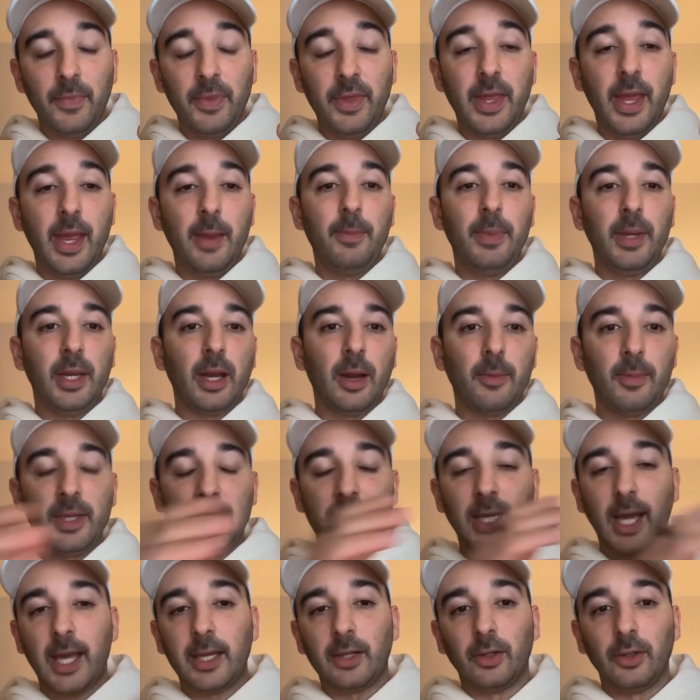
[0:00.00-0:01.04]
they become
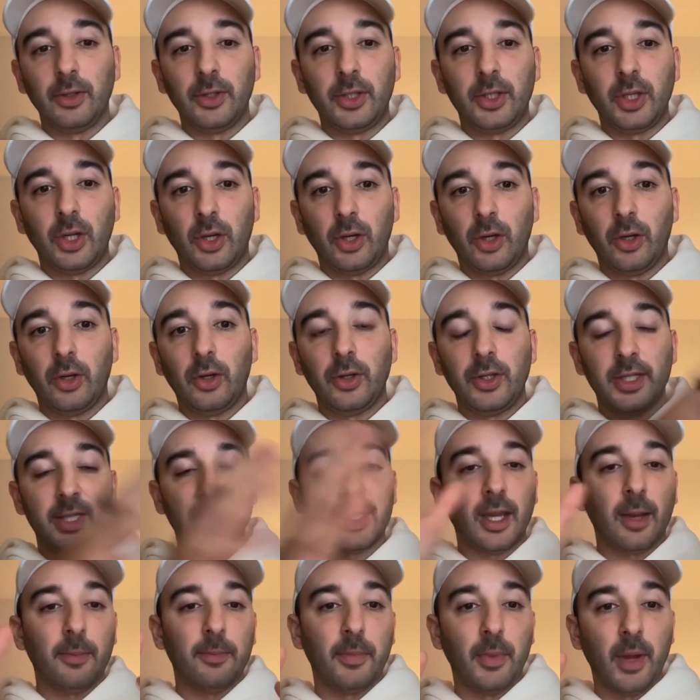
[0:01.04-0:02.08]
entitled to earn
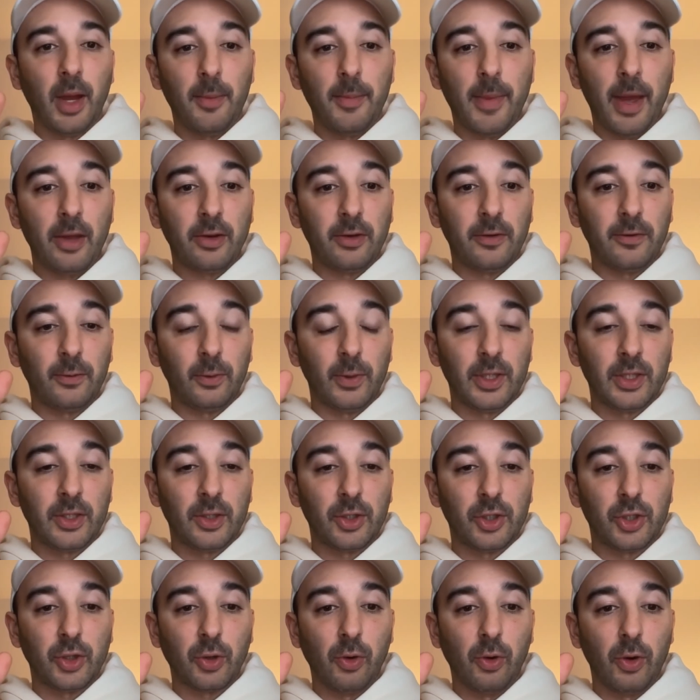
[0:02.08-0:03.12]
some amount of
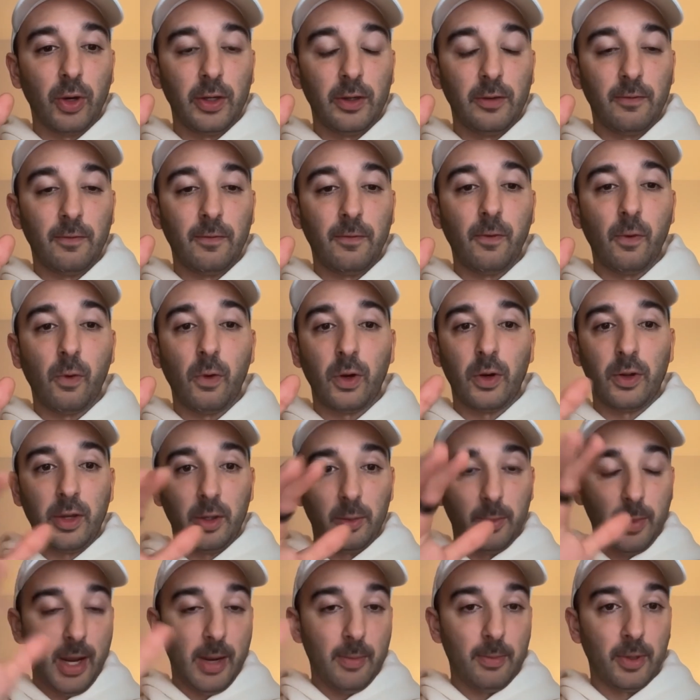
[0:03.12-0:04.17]
research coin for
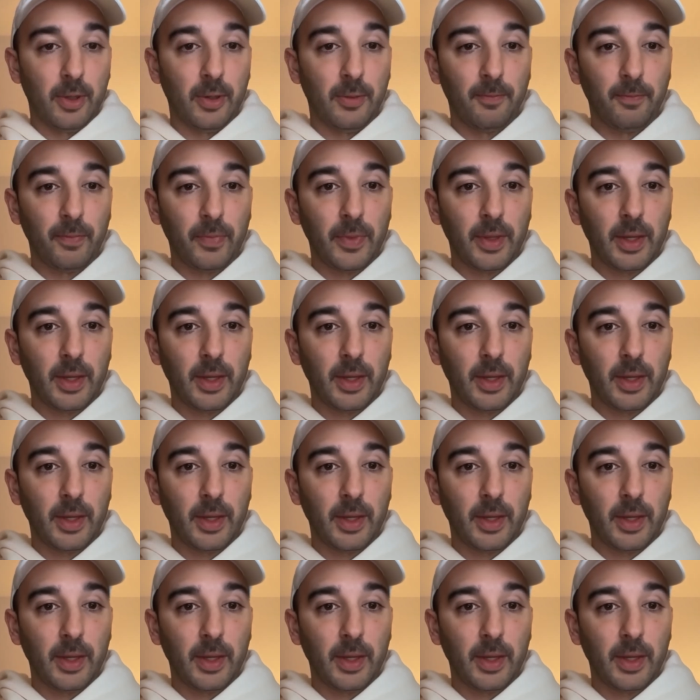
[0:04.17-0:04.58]
their paper.